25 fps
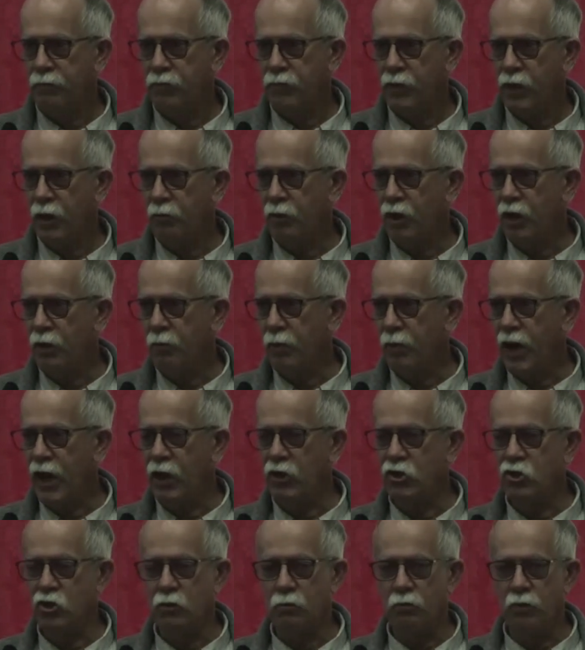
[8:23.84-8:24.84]
I mean,
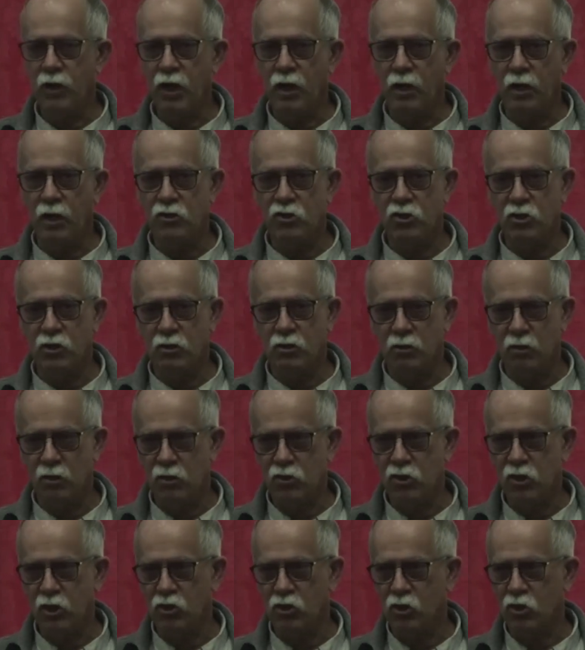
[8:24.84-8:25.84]
imagine being in
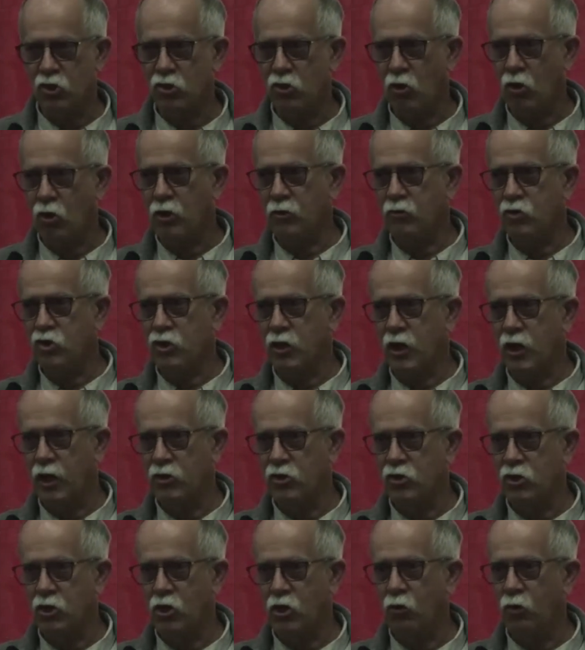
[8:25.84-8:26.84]
such a
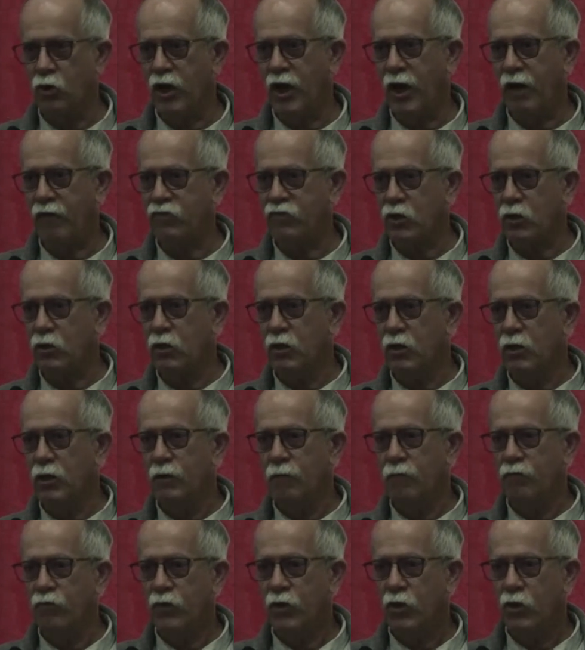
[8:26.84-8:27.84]
circumstance that you
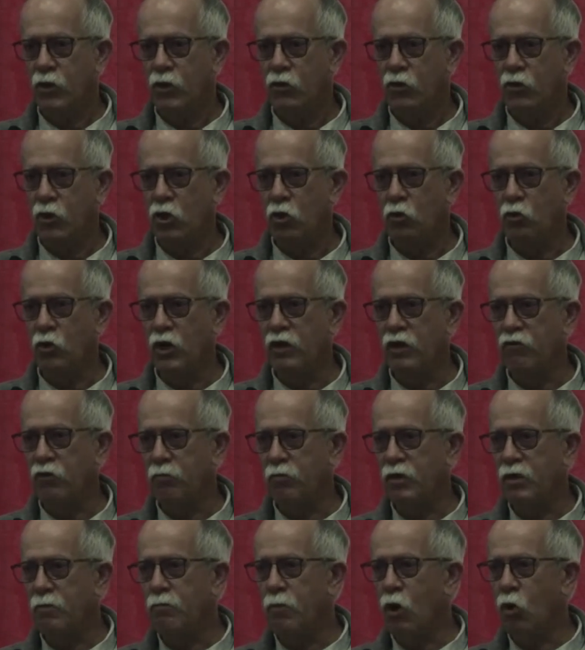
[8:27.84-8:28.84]
would even
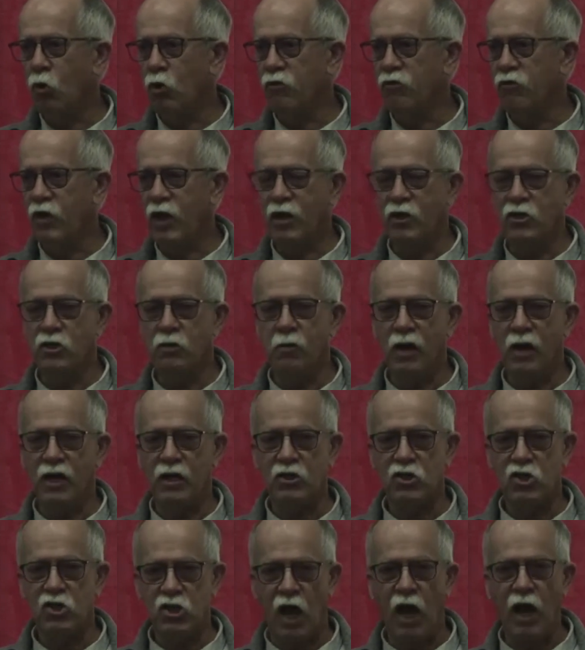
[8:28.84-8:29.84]
be motivated to make
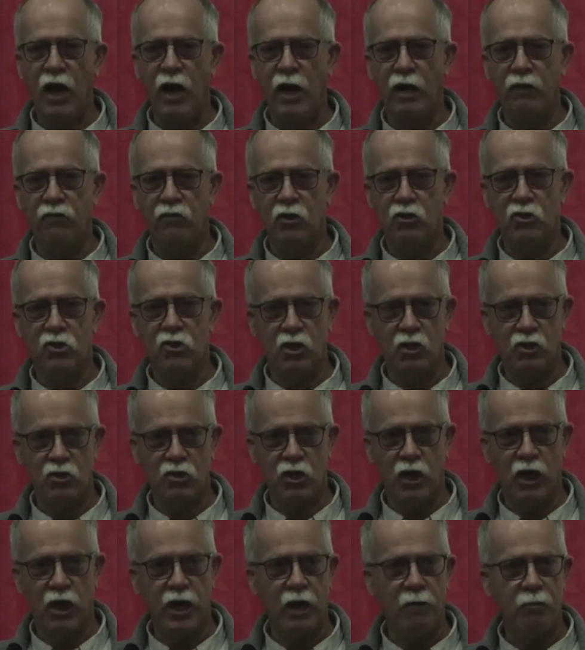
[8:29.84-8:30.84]
a sign that says,
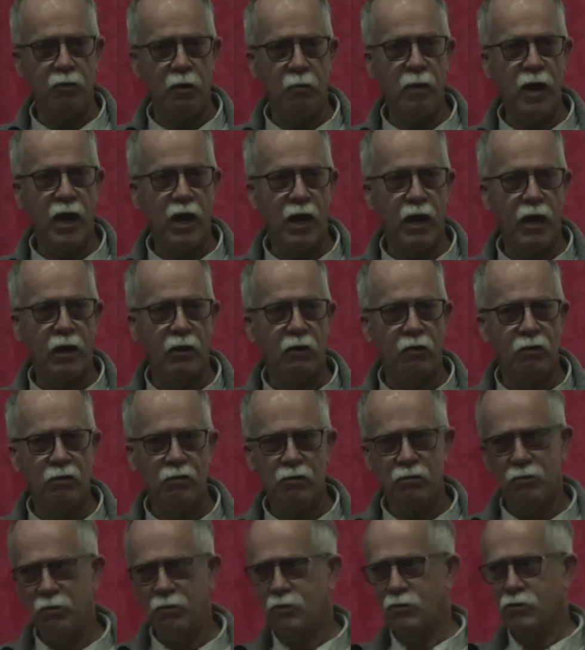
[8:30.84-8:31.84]
I am a man.
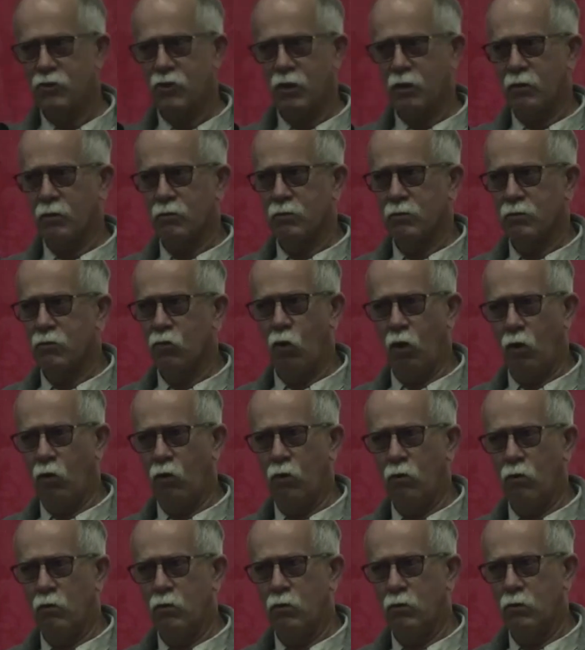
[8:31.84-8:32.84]
It's like,
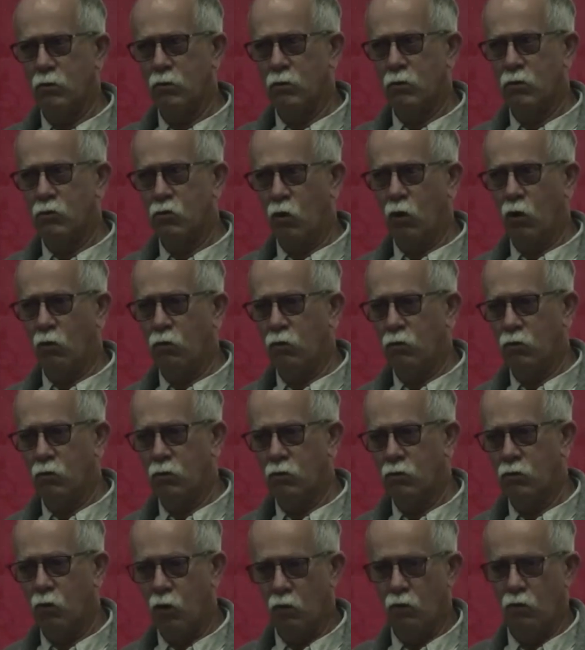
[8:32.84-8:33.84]
whoa, whoa,
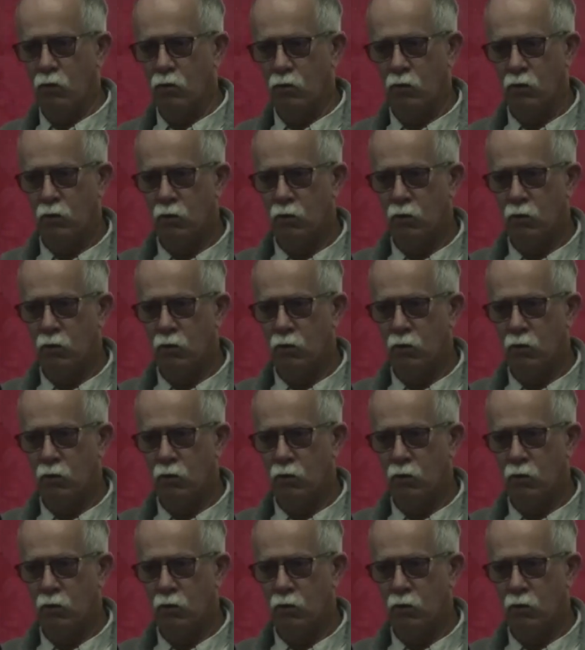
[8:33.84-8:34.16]
whoa.